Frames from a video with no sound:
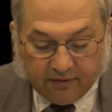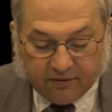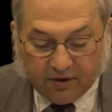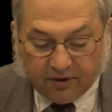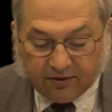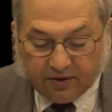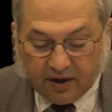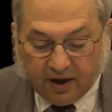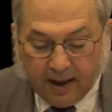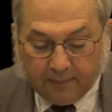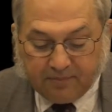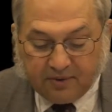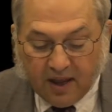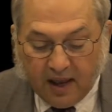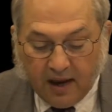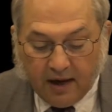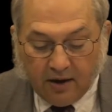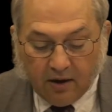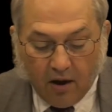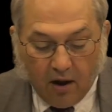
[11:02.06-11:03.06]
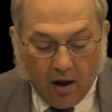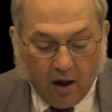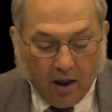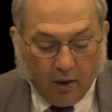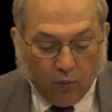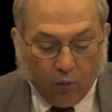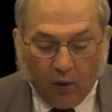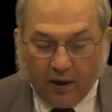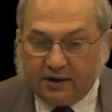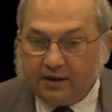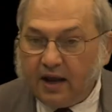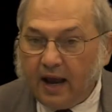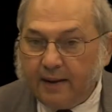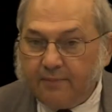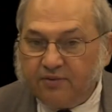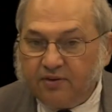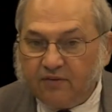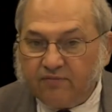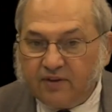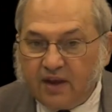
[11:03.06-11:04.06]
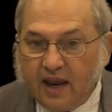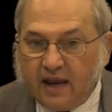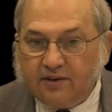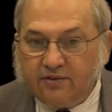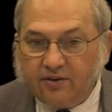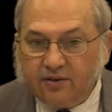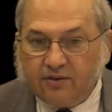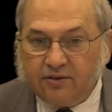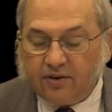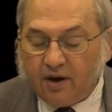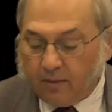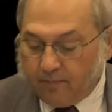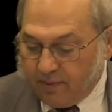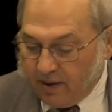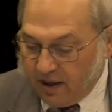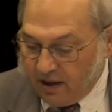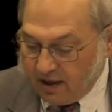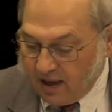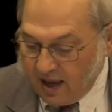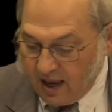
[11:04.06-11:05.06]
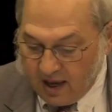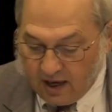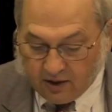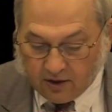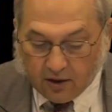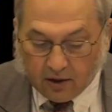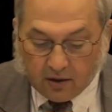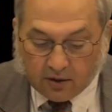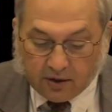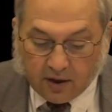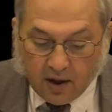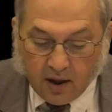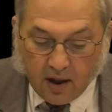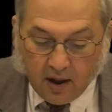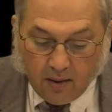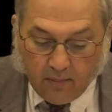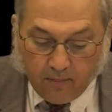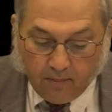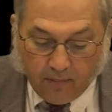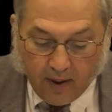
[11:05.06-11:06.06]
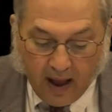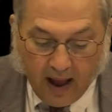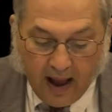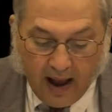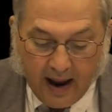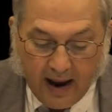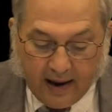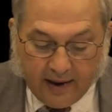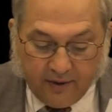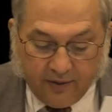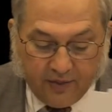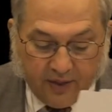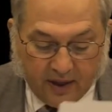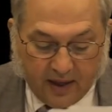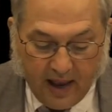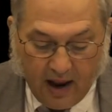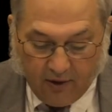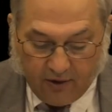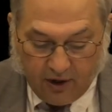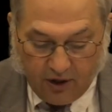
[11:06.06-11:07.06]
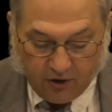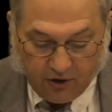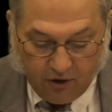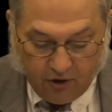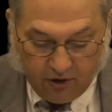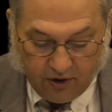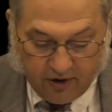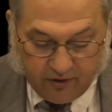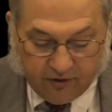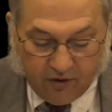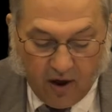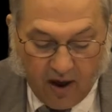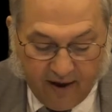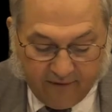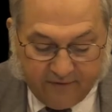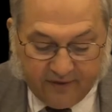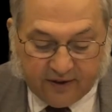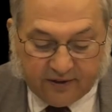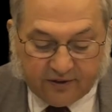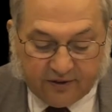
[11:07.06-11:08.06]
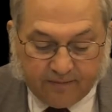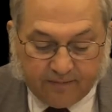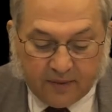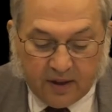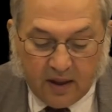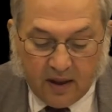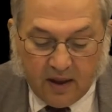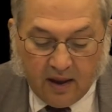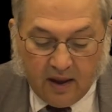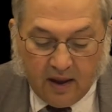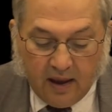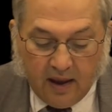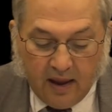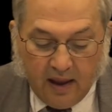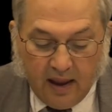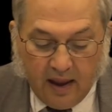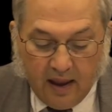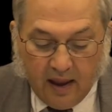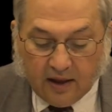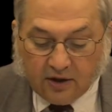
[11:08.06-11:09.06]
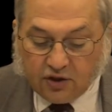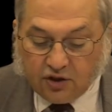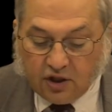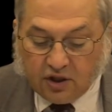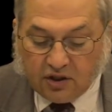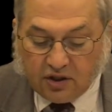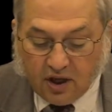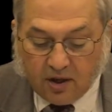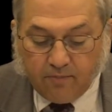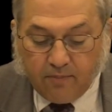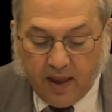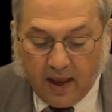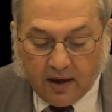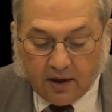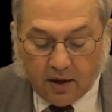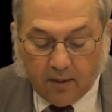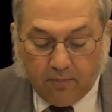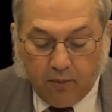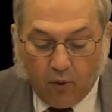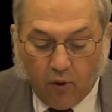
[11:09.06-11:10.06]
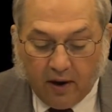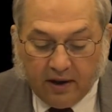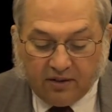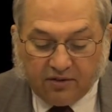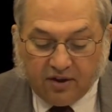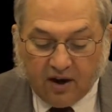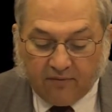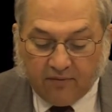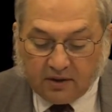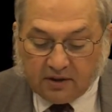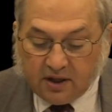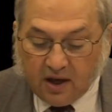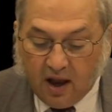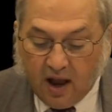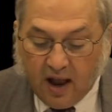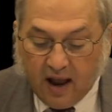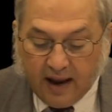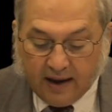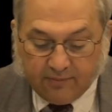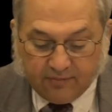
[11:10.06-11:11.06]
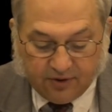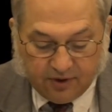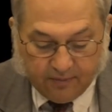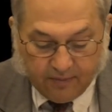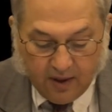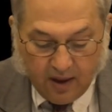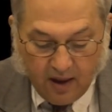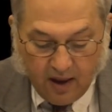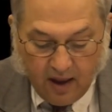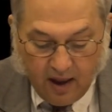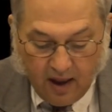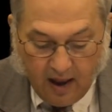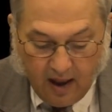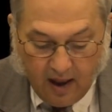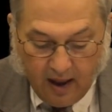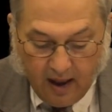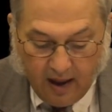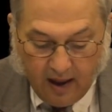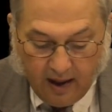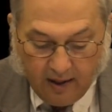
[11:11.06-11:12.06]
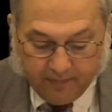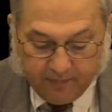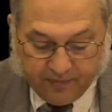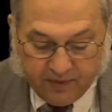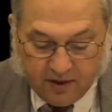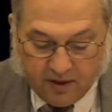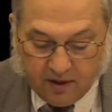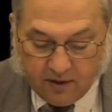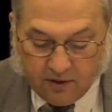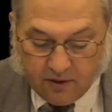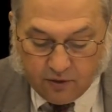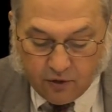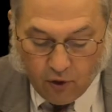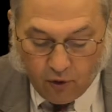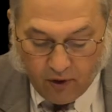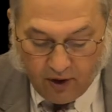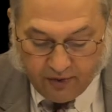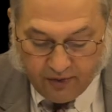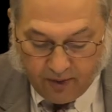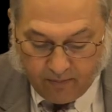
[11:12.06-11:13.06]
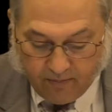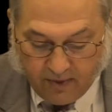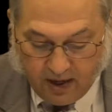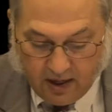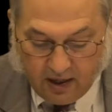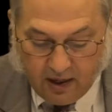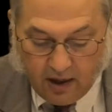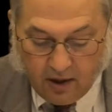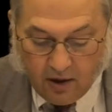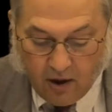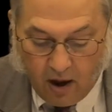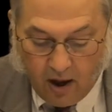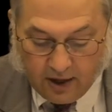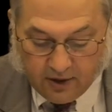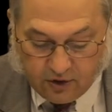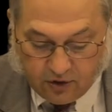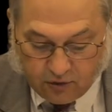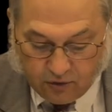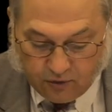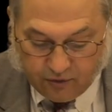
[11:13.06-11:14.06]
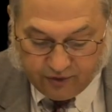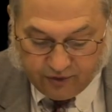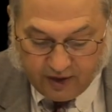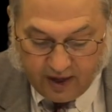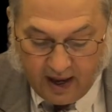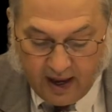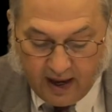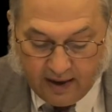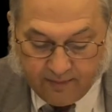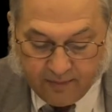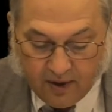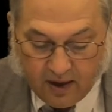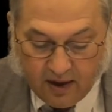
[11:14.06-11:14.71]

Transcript: us an update on what types of cases are being handled by the county attorney's office. And she did make it a point several times during the meeting on Tuesday